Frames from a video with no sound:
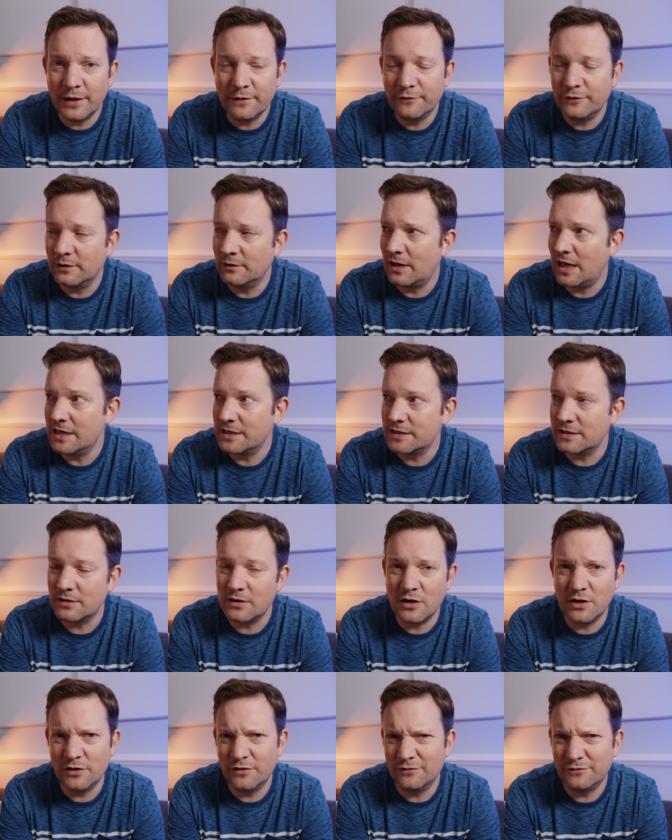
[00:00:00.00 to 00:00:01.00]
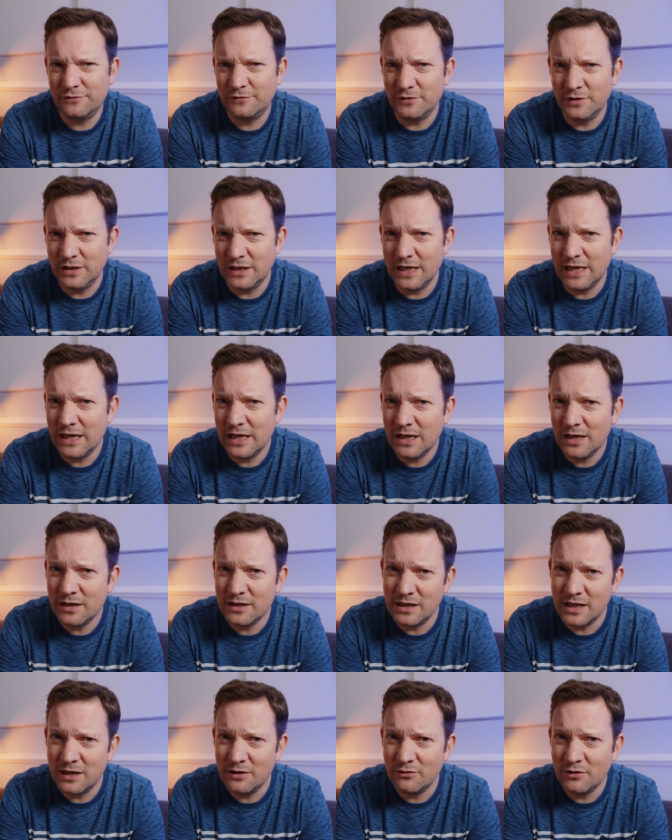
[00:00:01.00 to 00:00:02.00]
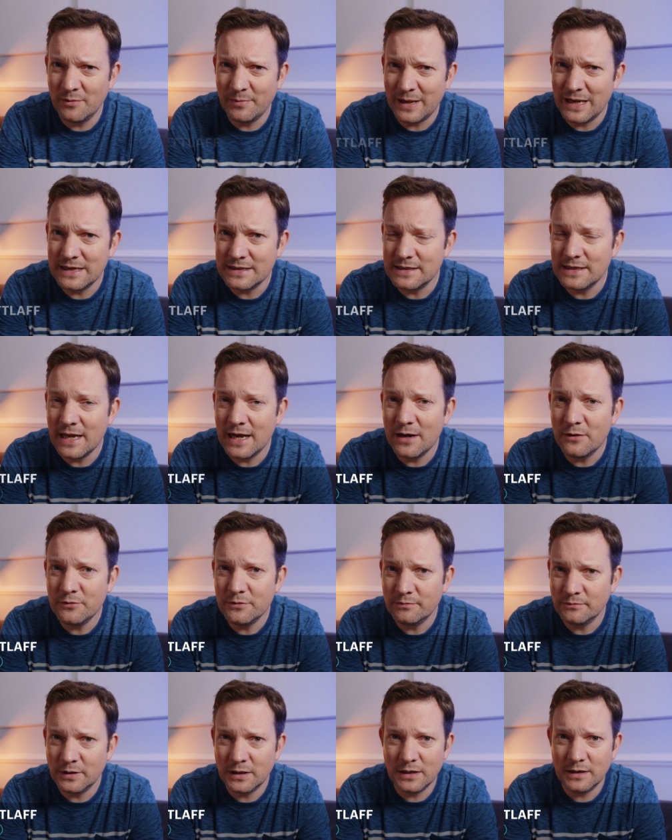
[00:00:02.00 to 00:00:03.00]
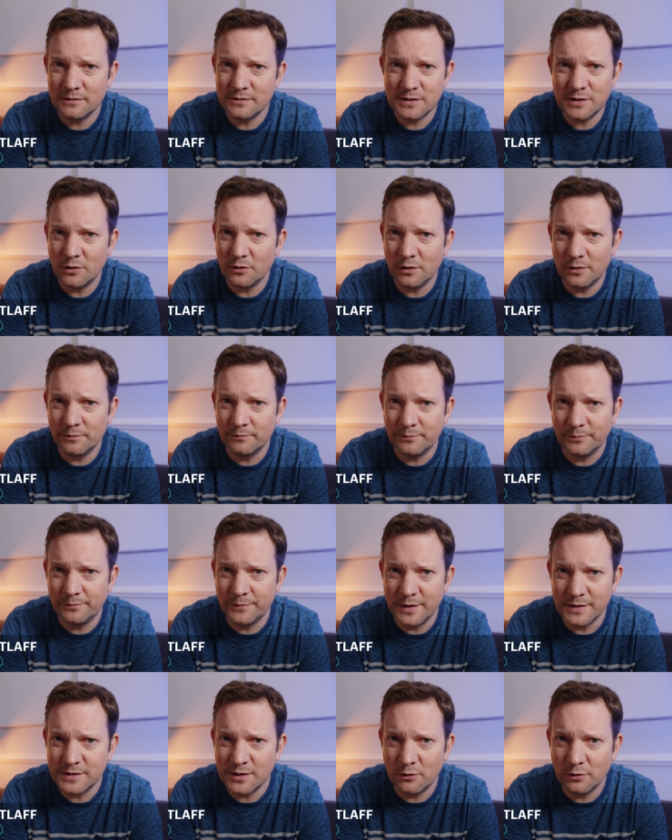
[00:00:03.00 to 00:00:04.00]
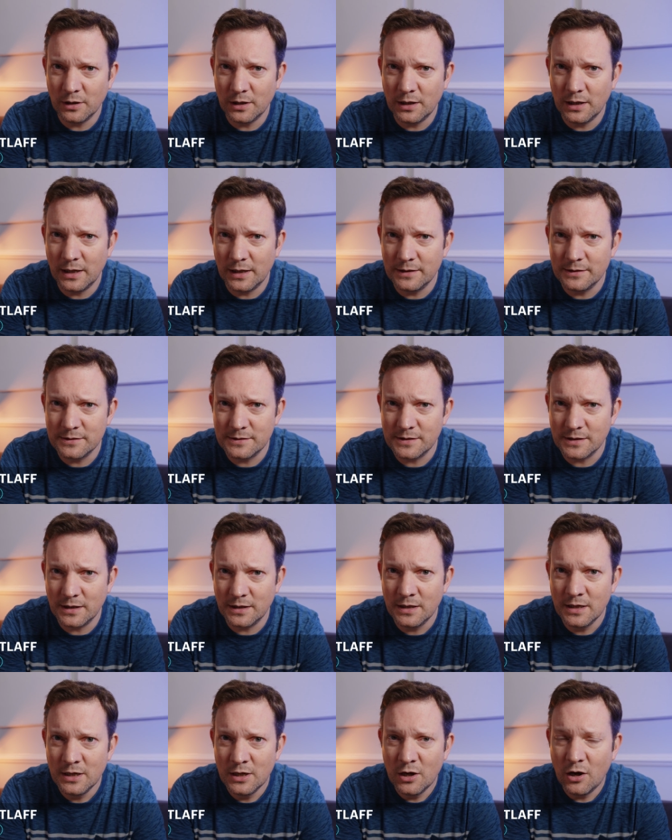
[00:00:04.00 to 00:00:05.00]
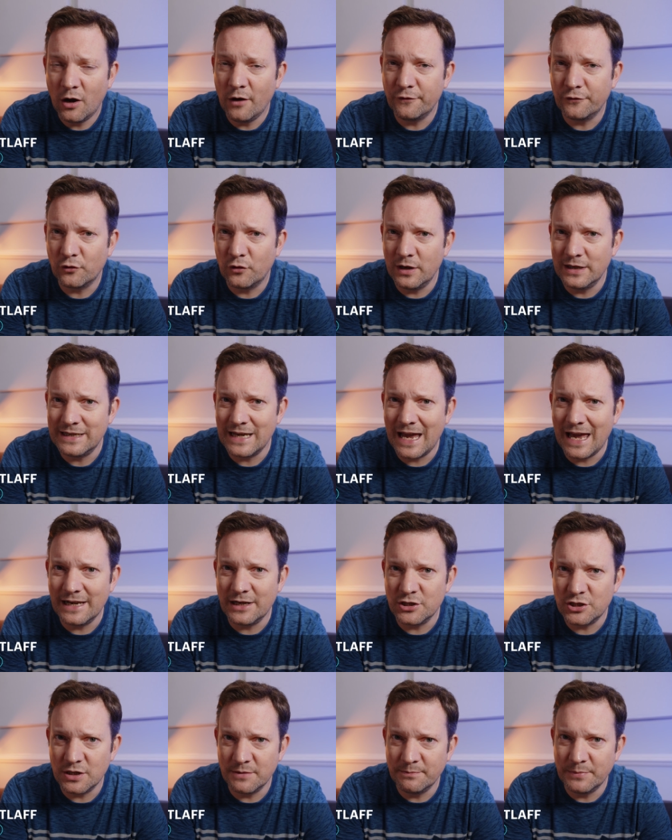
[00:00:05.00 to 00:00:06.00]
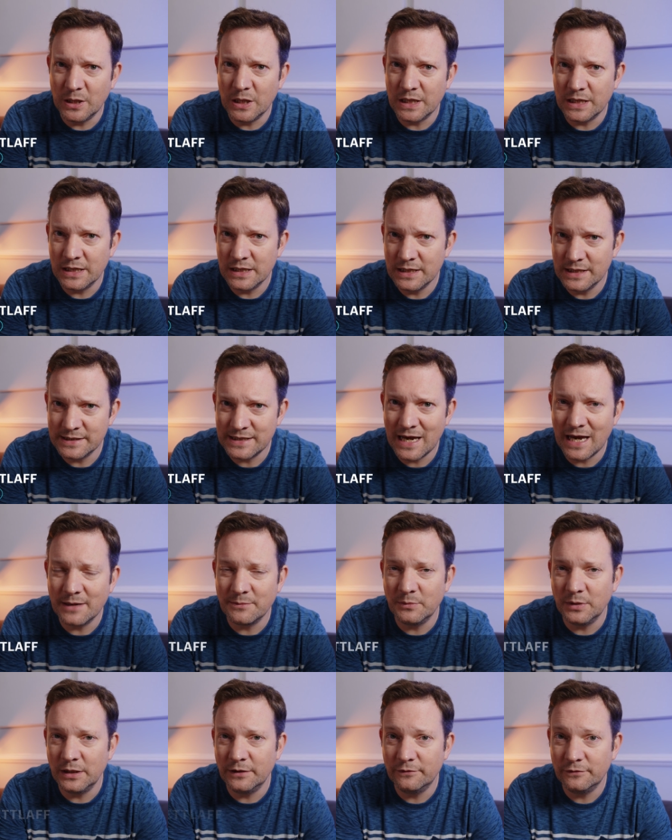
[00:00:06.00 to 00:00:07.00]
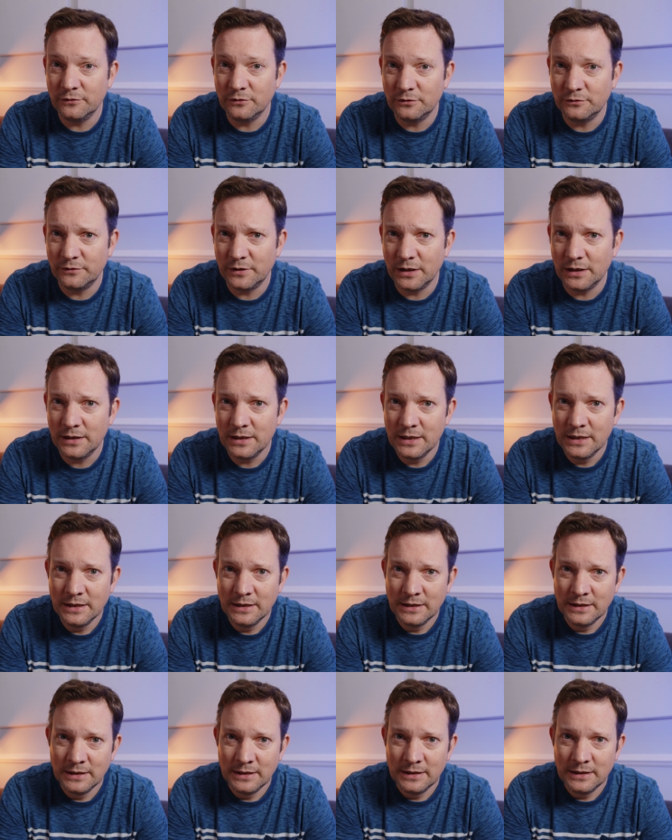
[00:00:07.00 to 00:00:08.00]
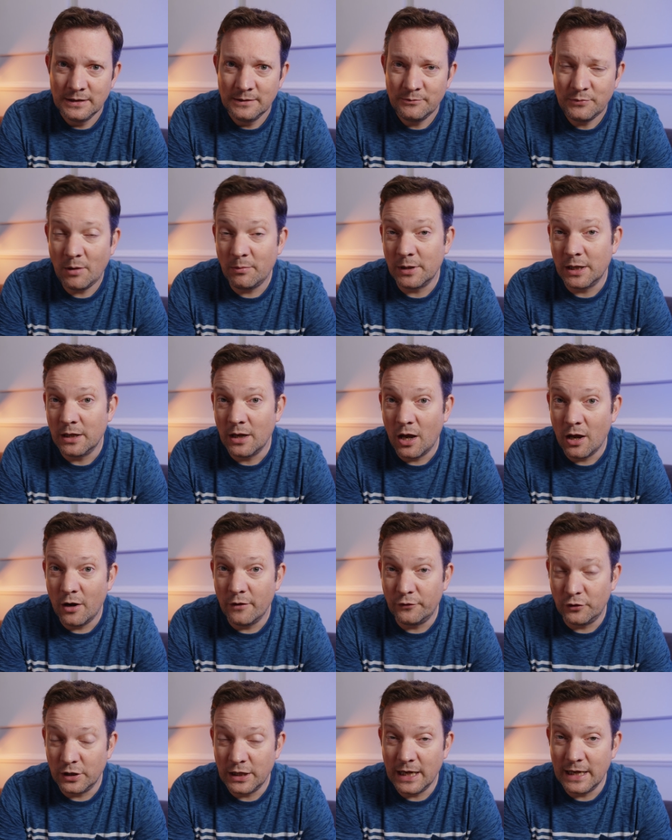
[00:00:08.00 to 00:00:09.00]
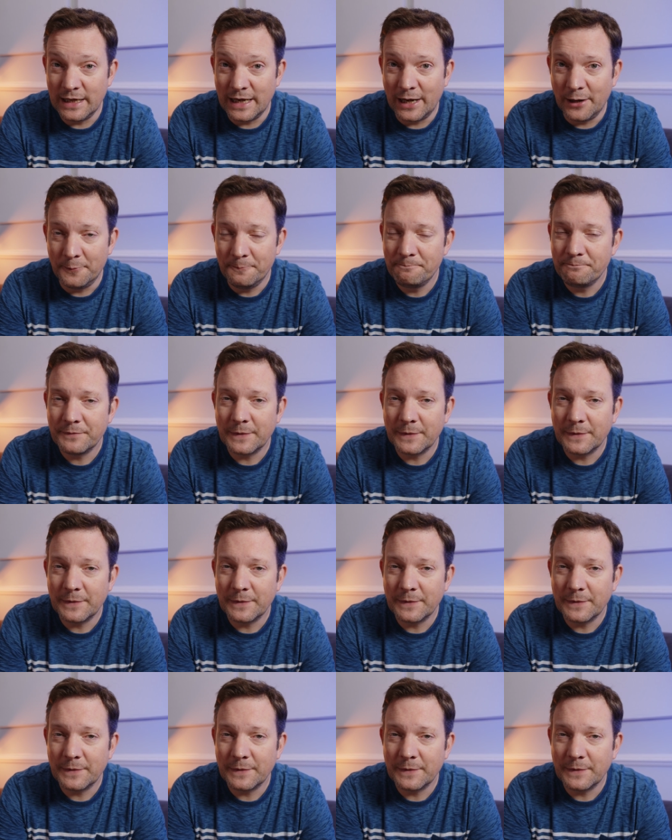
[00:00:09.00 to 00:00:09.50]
it for the last kind of year, year and a bit now. Uh, solar, the solar and uh, off-grid energy bug has had me for uh, probably over a year now